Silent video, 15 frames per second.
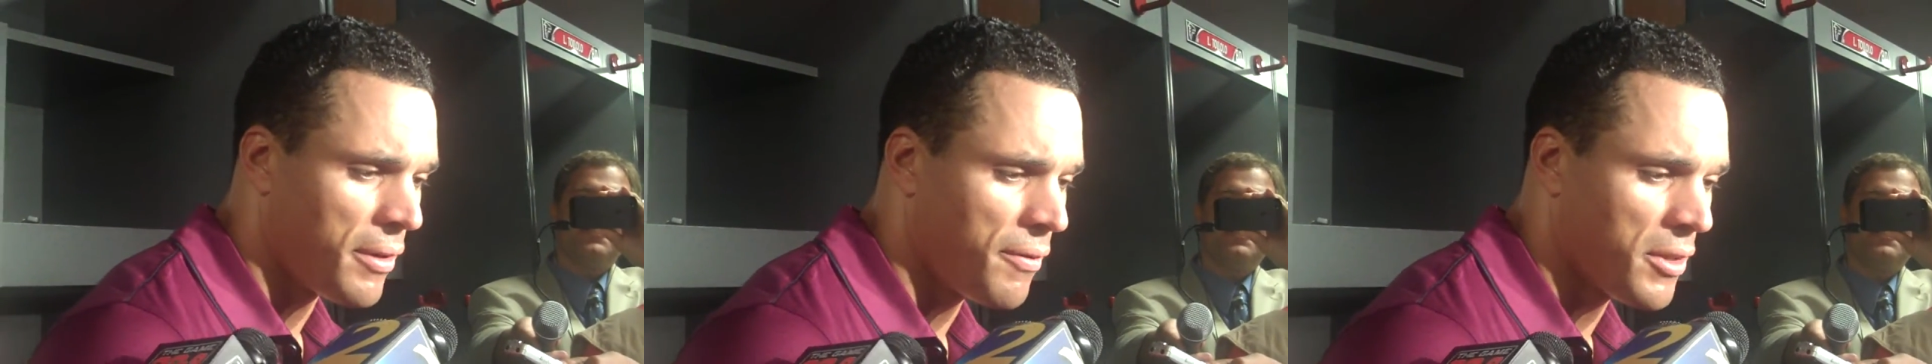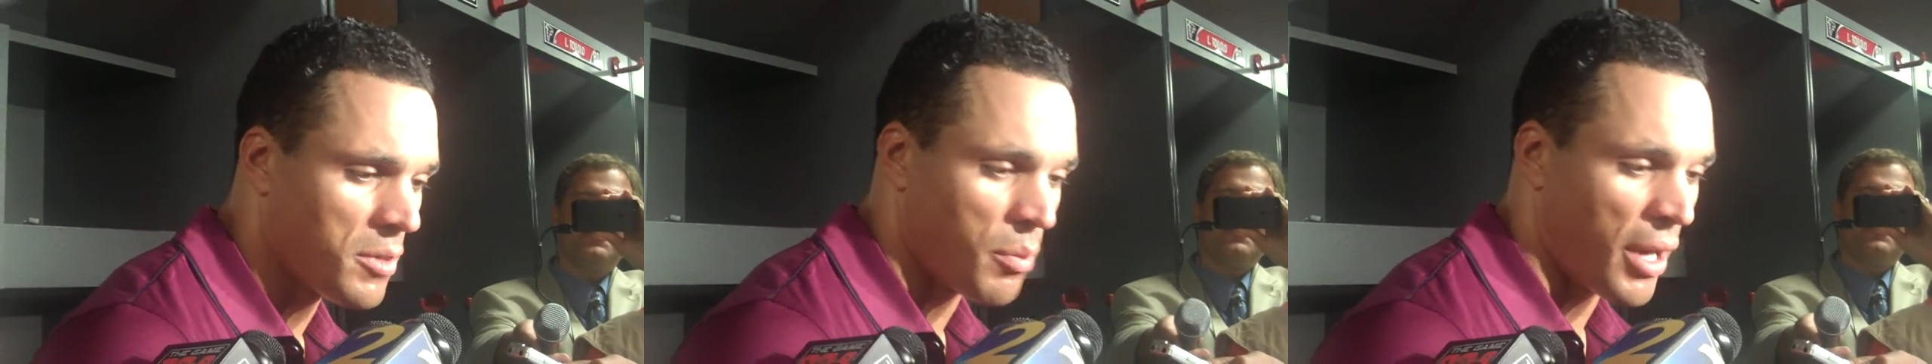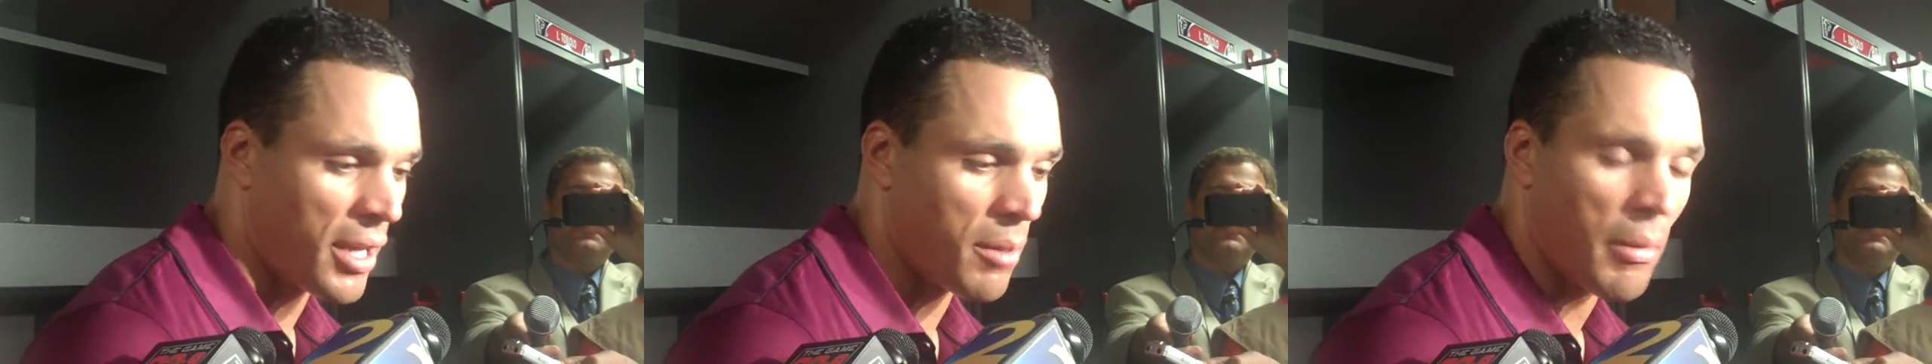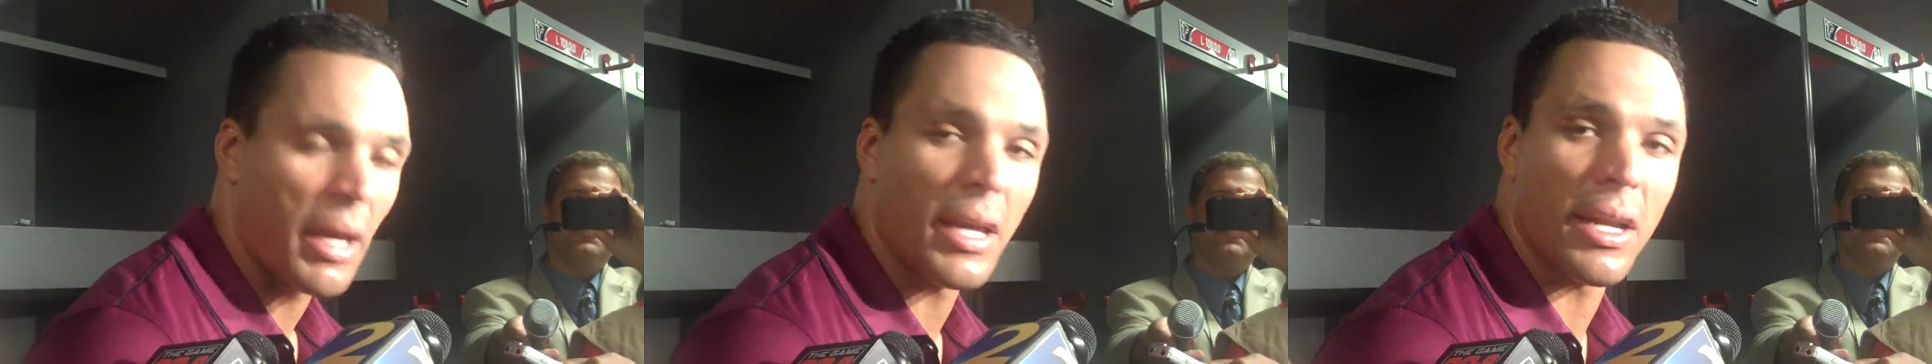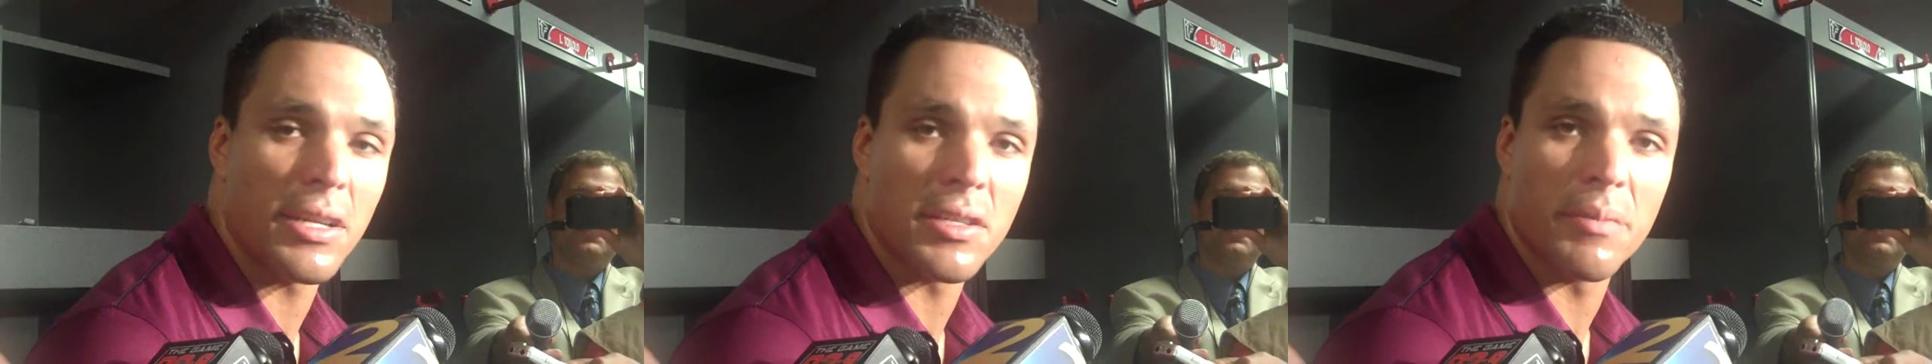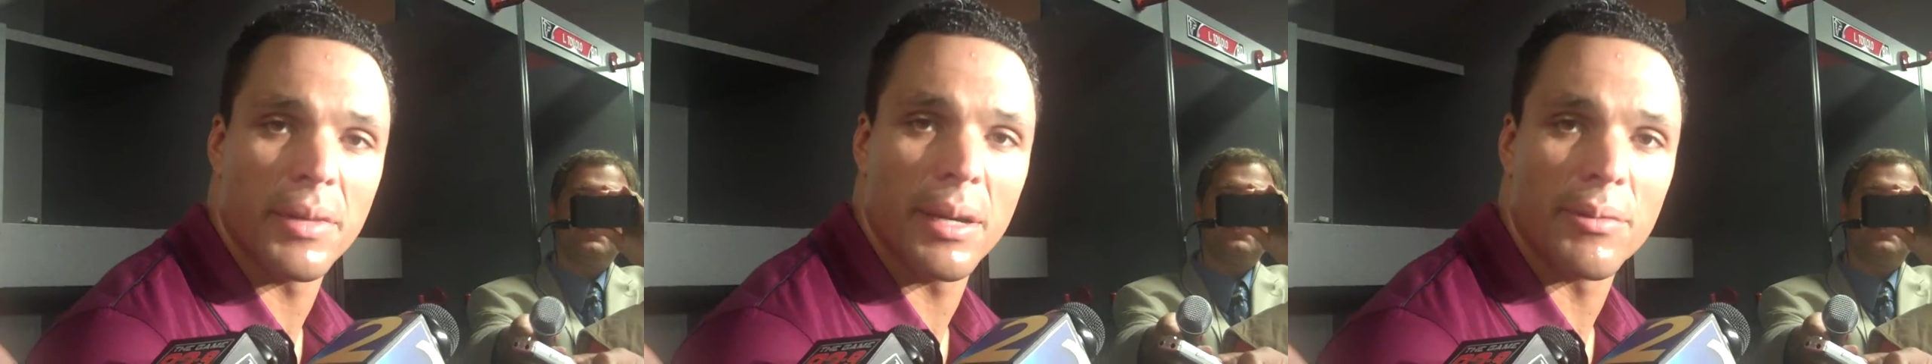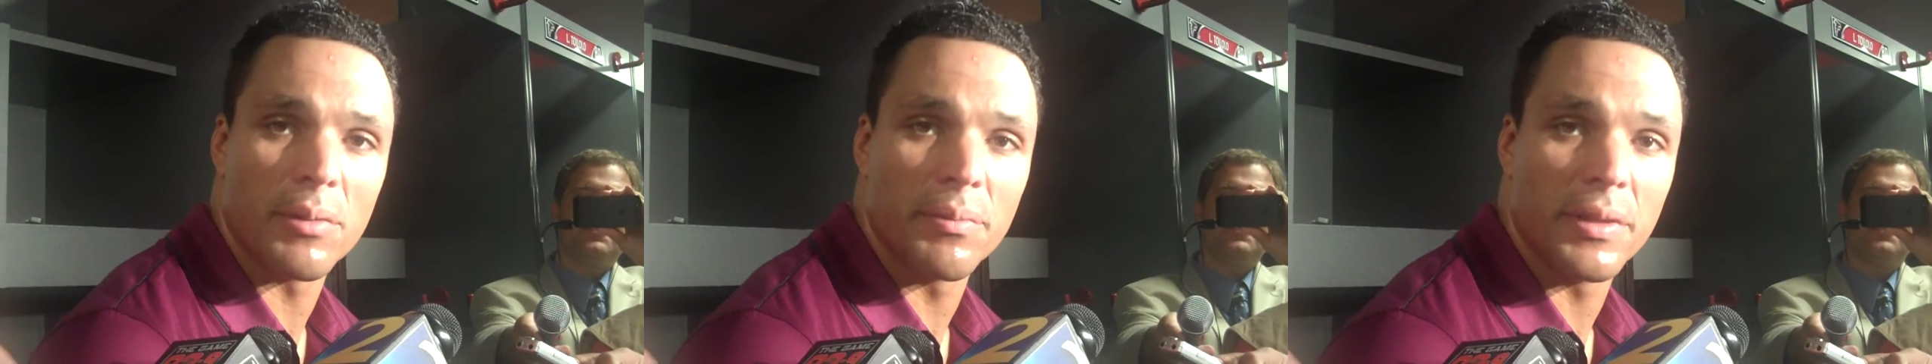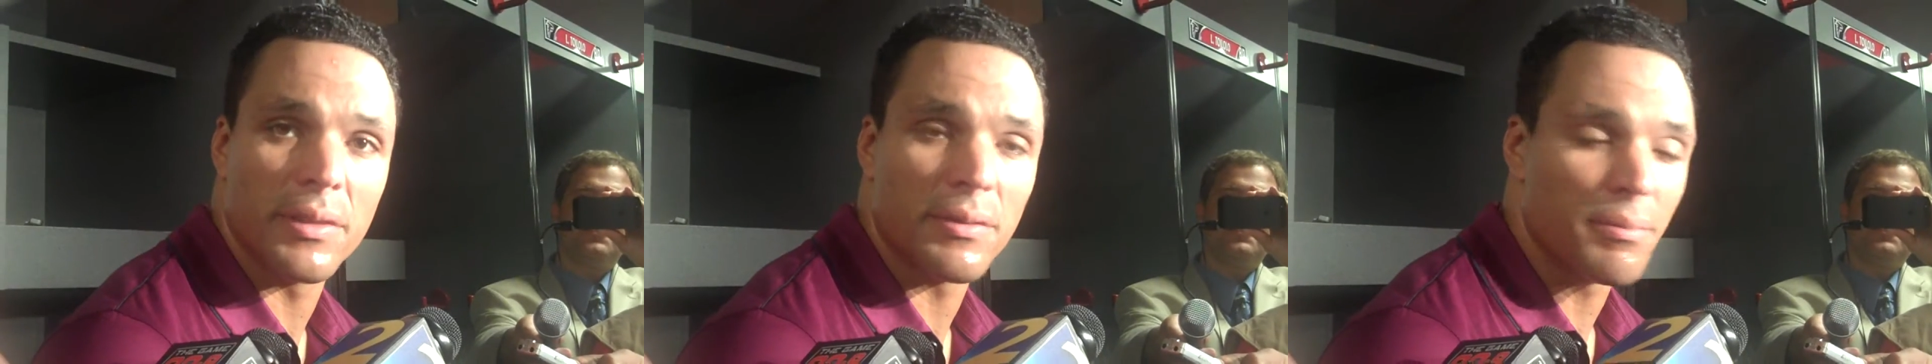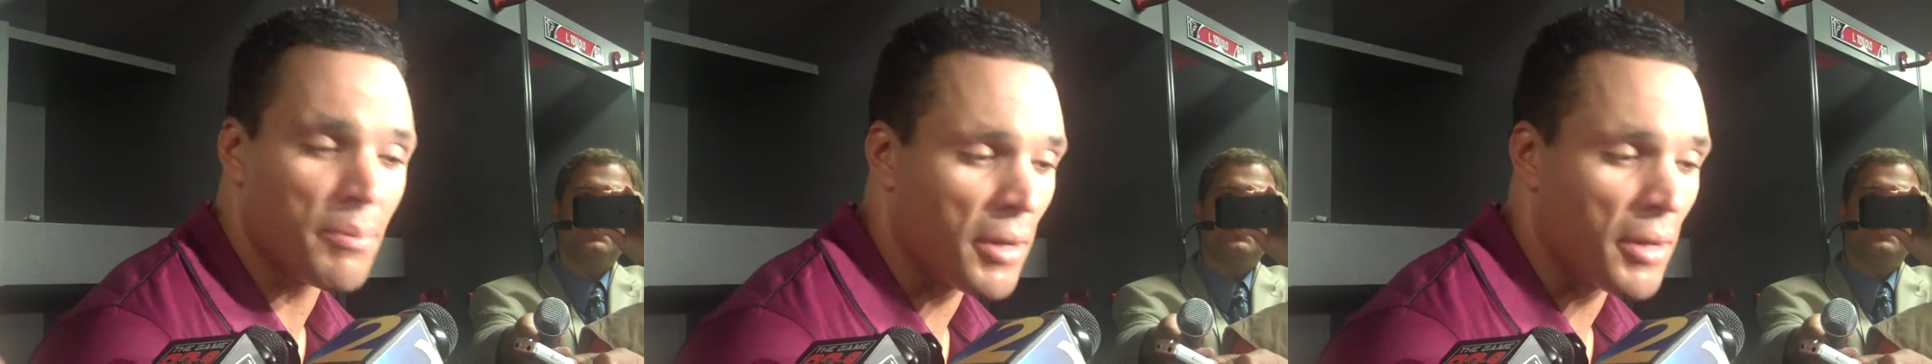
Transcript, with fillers: if it's man-to-man, I should be able to beat